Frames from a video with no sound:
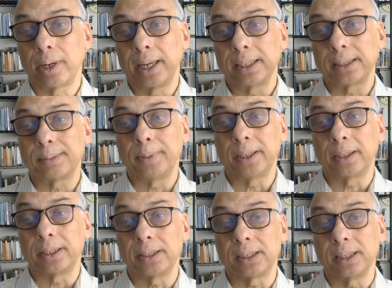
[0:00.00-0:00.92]

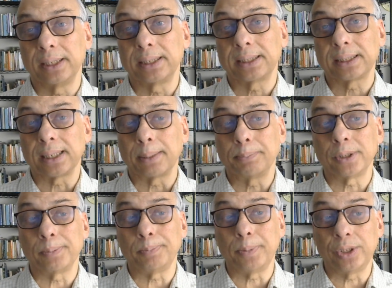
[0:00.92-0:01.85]
aspect is, is
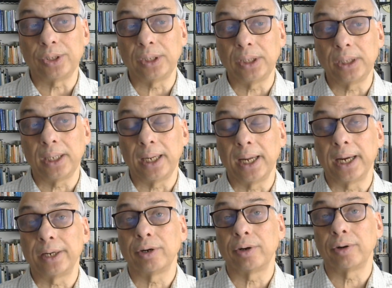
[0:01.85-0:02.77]
subspecies
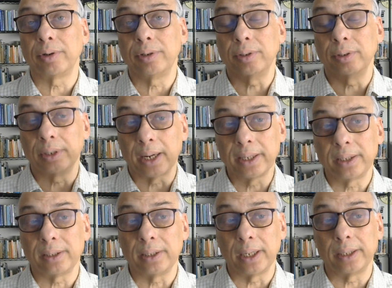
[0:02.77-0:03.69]

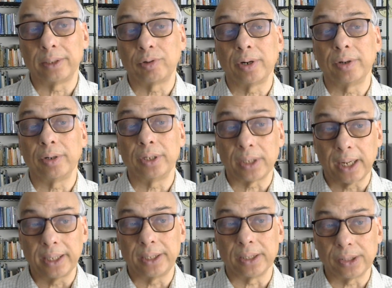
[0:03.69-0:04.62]

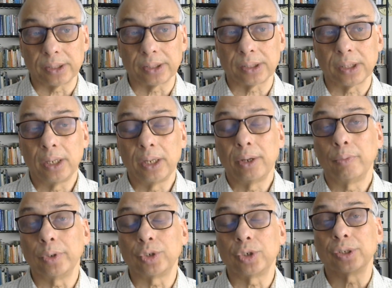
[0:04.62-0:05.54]
eternitatis,
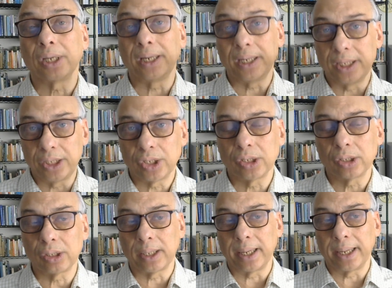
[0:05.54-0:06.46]
which is the
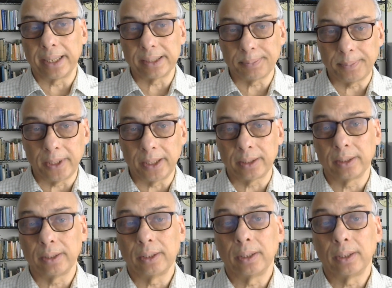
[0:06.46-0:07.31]
eternal aspect,